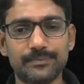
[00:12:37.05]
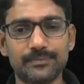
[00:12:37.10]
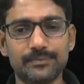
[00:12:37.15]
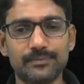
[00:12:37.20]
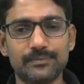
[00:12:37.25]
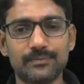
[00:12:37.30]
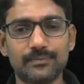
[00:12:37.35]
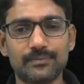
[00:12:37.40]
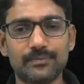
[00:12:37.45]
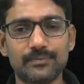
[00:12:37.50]

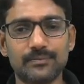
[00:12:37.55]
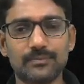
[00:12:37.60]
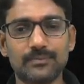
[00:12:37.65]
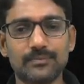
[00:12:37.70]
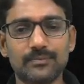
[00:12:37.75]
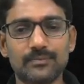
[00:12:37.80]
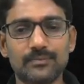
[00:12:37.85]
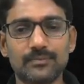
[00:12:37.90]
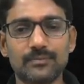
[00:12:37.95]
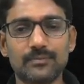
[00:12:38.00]

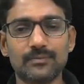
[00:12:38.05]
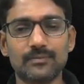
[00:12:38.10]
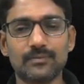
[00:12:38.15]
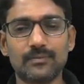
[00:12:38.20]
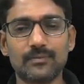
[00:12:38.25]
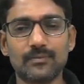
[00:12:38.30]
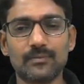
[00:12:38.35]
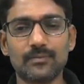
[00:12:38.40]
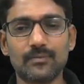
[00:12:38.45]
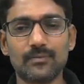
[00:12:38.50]

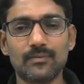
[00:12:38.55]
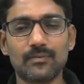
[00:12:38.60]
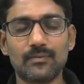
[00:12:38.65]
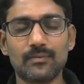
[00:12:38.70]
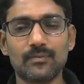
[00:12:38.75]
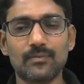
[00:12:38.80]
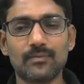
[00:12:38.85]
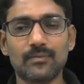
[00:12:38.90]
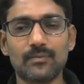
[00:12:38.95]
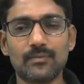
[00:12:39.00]

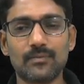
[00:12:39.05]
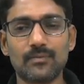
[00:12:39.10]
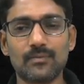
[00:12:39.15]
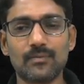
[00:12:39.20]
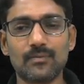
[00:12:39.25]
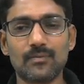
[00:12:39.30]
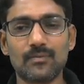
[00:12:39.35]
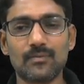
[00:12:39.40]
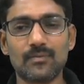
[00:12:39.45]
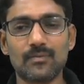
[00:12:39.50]

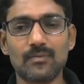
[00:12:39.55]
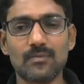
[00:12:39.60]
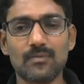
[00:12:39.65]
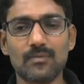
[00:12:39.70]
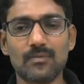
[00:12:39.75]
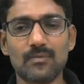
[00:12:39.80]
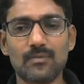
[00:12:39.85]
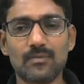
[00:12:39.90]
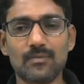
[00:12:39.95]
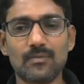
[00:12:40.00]

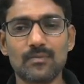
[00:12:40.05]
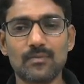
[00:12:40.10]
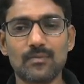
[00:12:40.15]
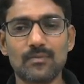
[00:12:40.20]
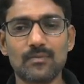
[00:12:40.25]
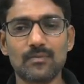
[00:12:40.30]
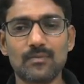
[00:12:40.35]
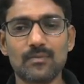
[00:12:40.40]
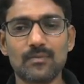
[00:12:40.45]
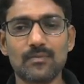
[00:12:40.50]

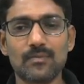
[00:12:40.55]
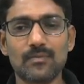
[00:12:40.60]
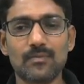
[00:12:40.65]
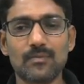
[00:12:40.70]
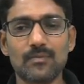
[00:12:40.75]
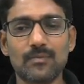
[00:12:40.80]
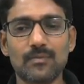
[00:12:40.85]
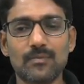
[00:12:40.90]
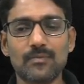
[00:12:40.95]
Nobody speaks.